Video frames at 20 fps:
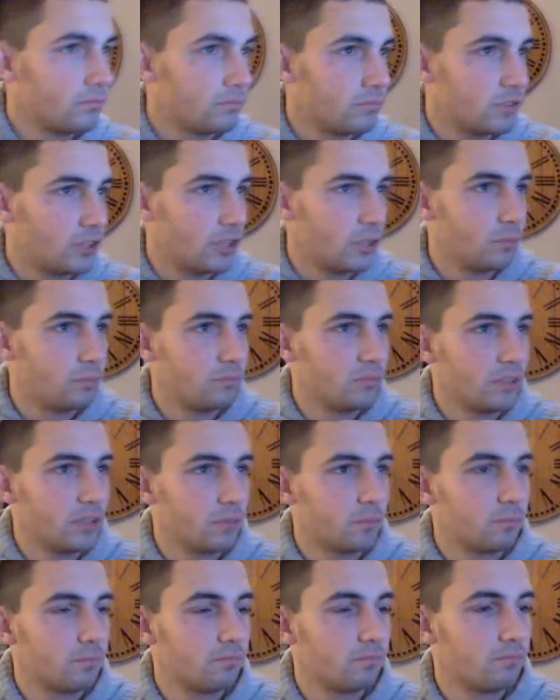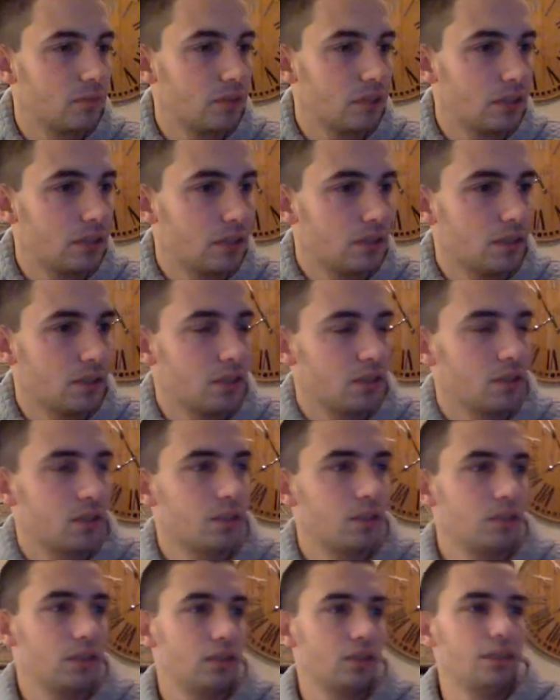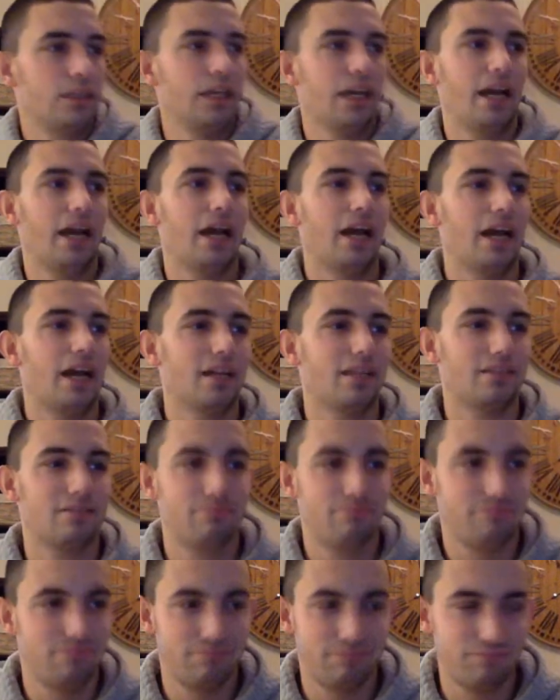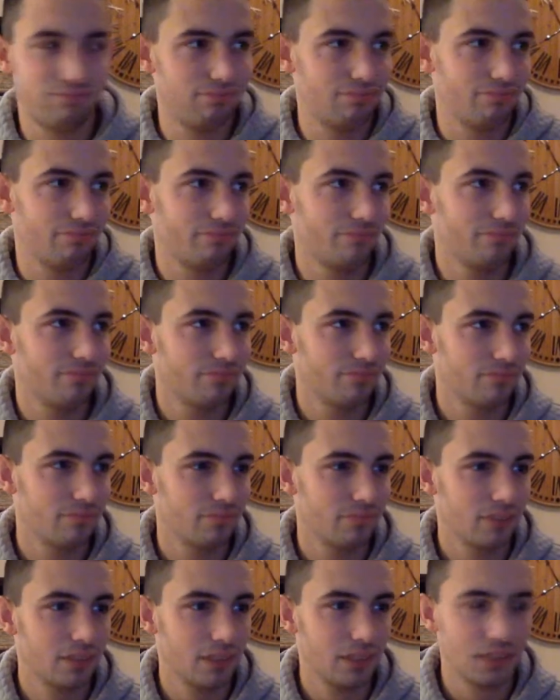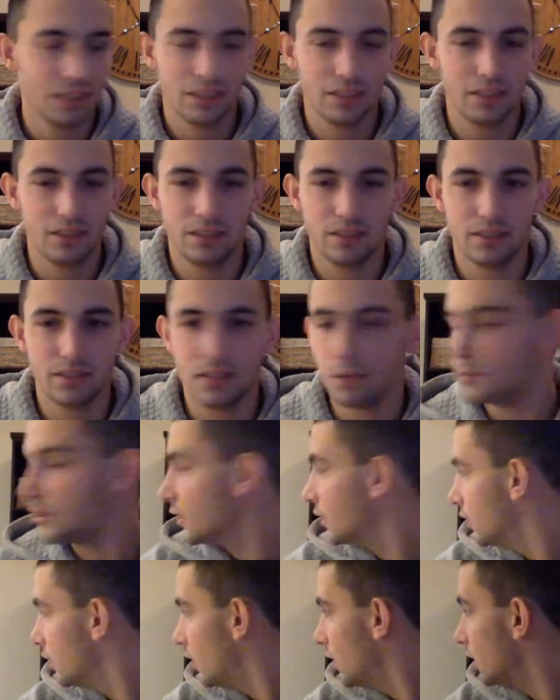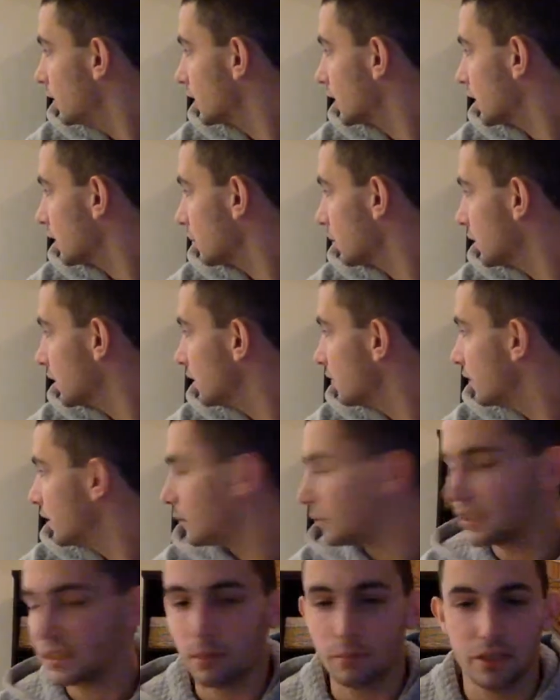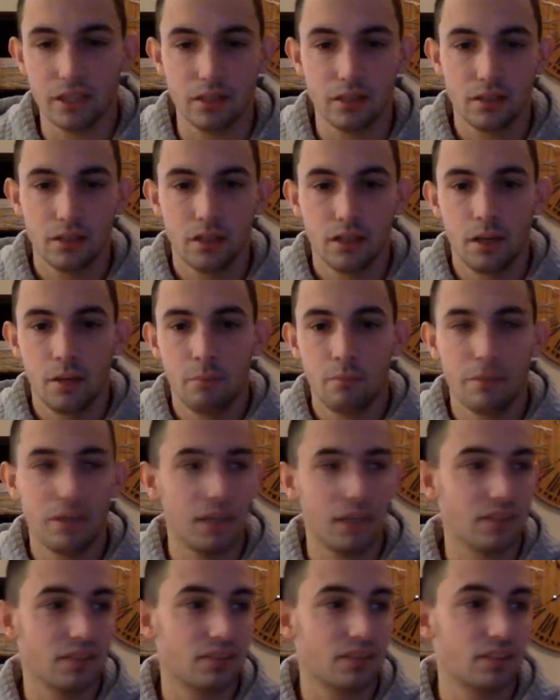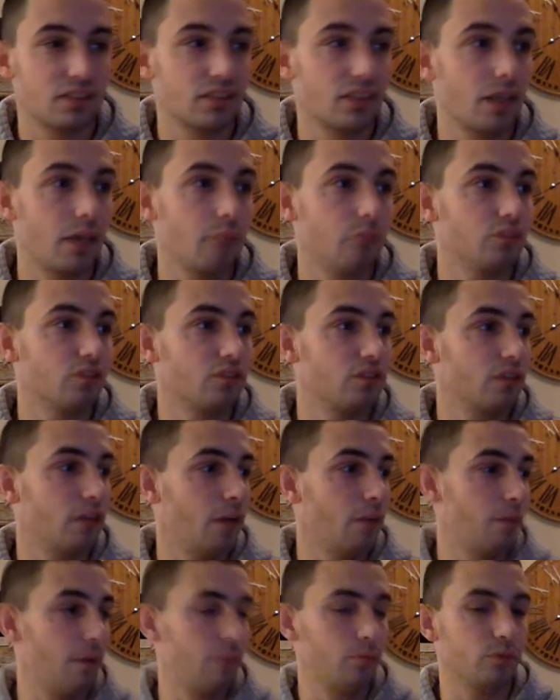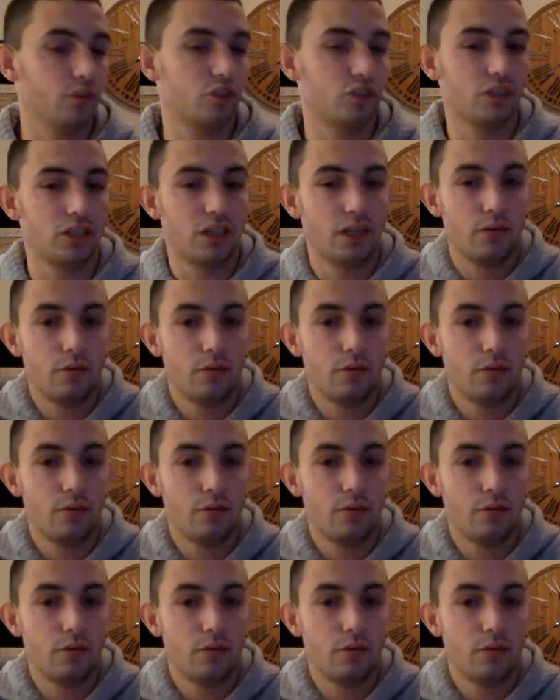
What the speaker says: So, yeah. Yeah. This game's, looks like my family's coming in. But yeah, this game was, I probably should